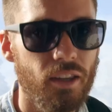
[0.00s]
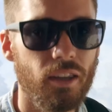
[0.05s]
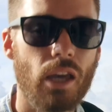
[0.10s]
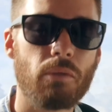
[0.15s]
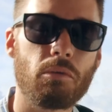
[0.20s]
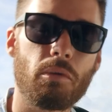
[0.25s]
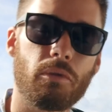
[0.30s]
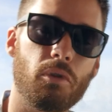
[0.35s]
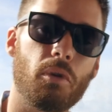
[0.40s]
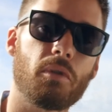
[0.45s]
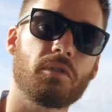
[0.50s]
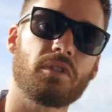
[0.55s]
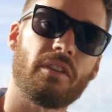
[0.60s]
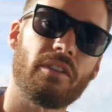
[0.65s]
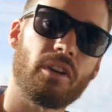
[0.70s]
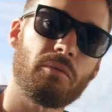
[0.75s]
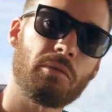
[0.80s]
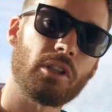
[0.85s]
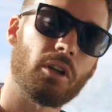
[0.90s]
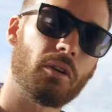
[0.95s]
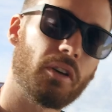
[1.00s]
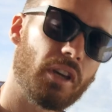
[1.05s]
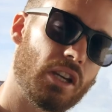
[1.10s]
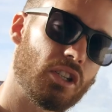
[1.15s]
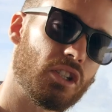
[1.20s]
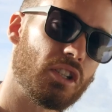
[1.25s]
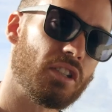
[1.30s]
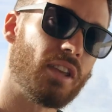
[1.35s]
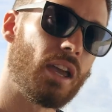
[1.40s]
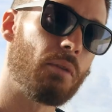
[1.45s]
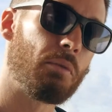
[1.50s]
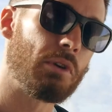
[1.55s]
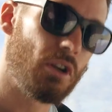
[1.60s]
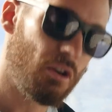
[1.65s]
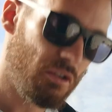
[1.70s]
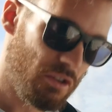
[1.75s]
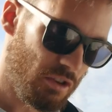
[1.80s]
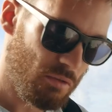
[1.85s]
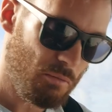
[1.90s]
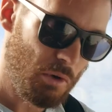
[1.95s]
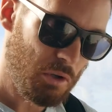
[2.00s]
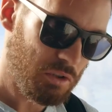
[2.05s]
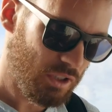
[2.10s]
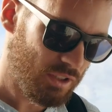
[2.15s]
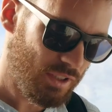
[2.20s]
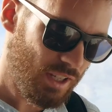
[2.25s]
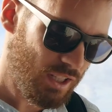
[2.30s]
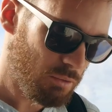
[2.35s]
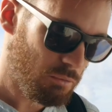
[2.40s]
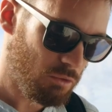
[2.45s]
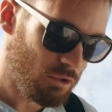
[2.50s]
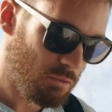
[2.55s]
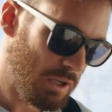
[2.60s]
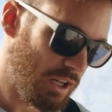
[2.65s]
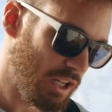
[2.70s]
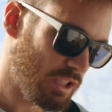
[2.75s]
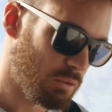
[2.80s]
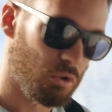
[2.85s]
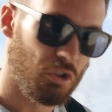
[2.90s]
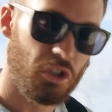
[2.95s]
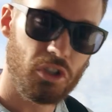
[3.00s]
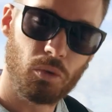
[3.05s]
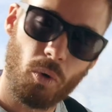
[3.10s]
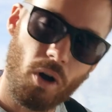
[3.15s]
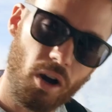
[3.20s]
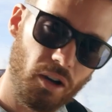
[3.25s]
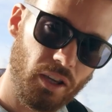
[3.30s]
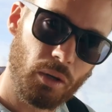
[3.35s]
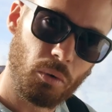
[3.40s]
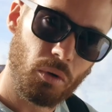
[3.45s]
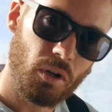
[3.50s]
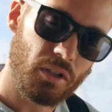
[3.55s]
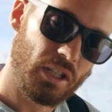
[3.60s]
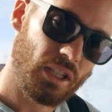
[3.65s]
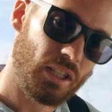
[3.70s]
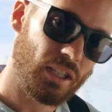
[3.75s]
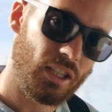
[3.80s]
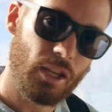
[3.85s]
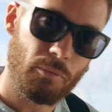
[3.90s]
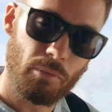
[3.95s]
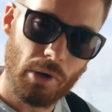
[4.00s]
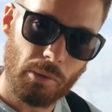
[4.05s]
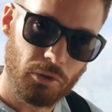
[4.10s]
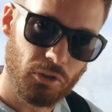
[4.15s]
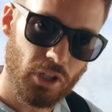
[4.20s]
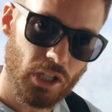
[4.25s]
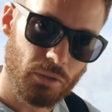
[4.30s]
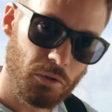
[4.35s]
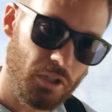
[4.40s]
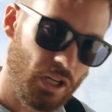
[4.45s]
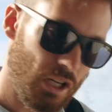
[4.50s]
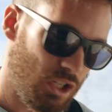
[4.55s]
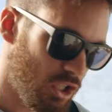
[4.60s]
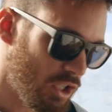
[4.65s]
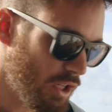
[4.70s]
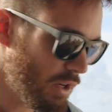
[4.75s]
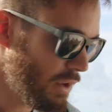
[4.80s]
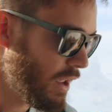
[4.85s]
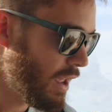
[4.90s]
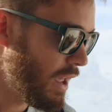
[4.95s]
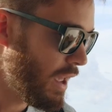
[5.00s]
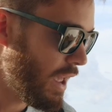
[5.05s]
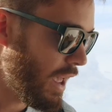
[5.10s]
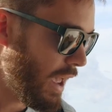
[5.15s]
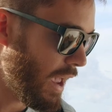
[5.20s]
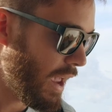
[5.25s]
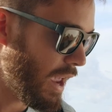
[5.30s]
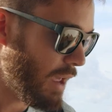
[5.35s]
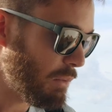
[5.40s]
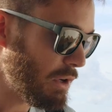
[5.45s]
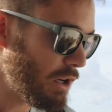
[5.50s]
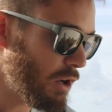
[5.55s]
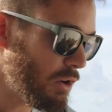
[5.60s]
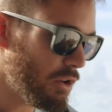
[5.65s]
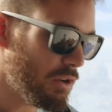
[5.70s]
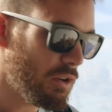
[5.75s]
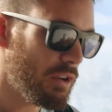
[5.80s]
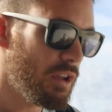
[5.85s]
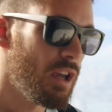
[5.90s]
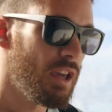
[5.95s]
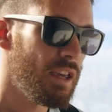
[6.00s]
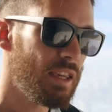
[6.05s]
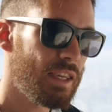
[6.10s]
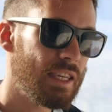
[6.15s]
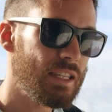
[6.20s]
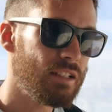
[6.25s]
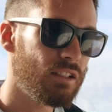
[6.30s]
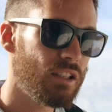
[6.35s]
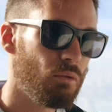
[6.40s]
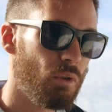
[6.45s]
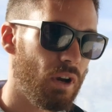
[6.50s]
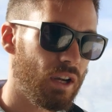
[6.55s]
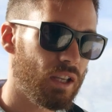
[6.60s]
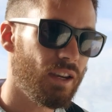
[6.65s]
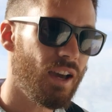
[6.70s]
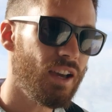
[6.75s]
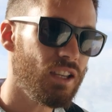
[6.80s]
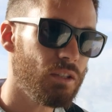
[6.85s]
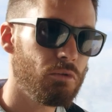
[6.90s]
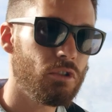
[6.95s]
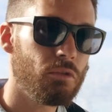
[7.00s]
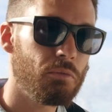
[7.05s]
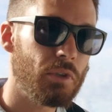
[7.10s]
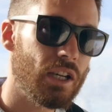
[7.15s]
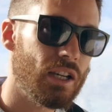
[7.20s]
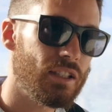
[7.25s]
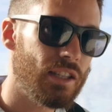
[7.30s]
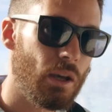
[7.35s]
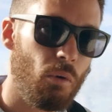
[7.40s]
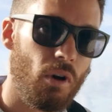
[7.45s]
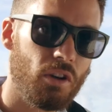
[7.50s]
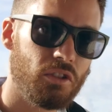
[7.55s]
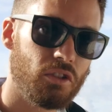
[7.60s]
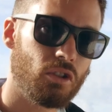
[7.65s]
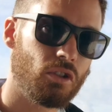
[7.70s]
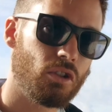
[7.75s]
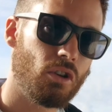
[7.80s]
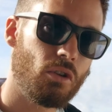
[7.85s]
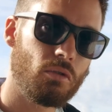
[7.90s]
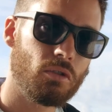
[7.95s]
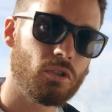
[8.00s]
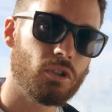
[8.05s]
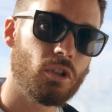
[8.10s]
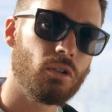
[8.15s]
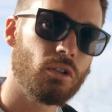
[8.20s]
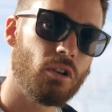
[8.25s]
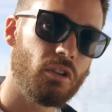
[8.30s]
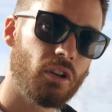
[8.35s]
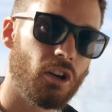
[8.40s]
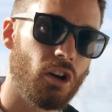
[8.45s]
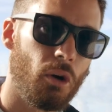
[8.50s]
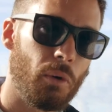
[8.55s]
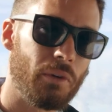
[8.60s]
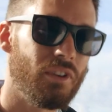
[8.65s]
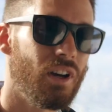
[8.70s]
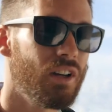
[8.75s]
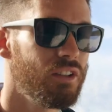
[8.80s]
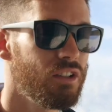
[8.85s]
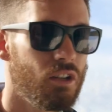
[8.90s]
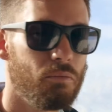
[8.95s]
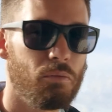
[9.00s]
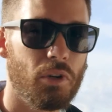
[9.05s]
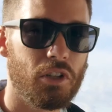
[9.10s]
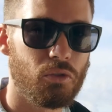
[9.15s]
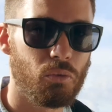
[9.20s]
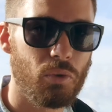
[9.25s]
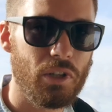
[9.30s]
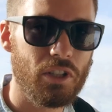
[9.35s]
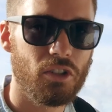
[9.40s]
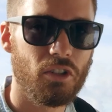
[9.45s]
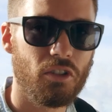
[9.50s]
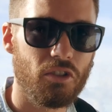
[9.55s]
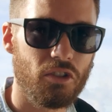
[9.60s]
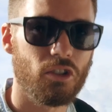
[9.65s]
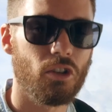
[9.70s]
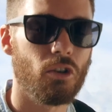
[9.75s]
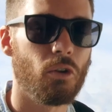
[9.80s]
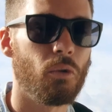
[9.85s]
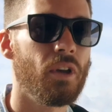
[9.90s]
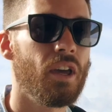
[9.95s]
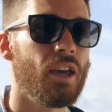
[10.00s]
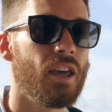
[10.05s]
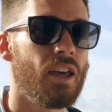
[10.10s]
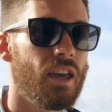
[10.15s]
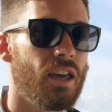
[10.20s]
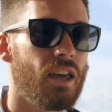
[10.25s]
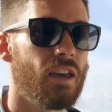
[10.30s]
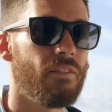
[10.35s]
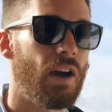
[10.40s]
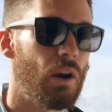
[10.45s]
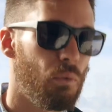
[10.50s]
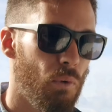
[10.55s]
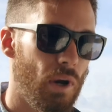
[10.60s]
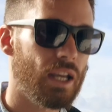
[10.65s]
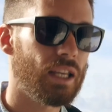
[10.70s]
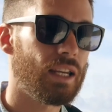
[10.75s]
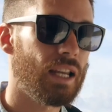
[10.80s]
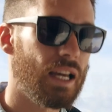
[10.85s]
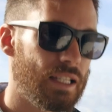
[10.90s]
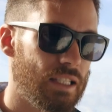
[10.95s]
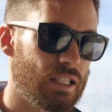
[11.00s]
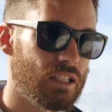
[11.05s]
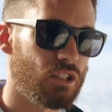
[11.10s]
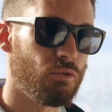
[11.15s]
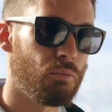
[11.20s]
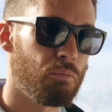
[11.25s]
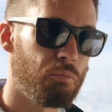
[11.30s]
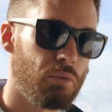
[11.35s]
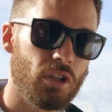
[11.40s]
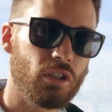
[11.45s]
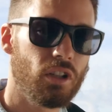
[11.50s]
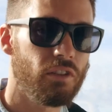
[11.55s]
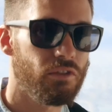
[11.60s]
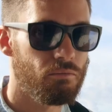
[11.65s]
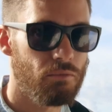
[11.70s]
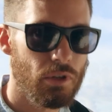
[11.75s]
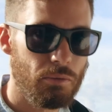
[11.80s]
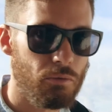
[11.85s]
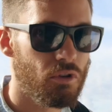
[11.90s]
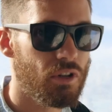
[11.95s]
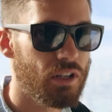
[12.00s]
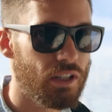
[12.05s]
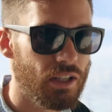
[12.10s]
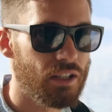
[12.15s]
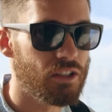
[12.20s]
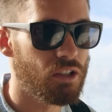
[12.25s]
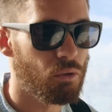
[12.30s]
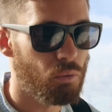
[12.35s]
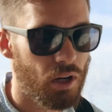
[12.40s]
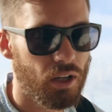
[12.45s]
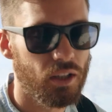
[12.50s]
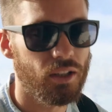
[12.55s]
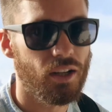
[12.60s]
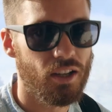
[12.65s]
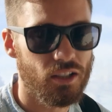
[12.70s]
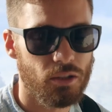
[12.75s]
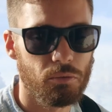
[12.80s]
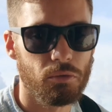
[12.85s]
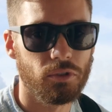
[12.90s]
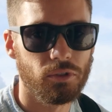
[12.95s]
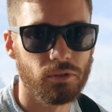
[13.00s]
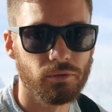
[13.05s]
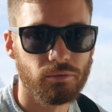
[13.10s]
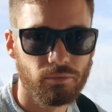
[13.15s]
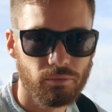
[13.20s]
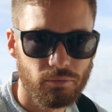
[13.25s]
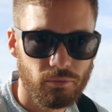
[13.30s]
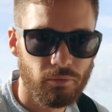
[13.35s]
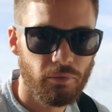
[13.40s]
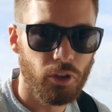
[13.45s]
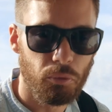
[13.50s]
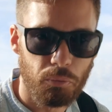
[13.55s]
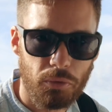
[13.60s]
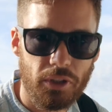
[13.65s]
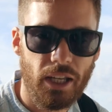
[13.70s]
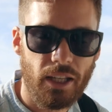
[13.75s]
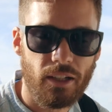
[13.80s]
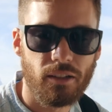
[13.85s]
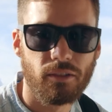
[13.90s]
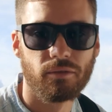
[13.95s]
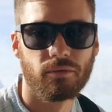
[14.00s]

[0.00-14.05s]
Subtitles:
Game of Thrones filming locations. And we know they're the most accessible because we're just walking, we're not taking any public transportation, and we know they're easily recognizable because I watched the show so long ago, we've not done much research, so if I recognize it purely from memory, it's a recognizable film set.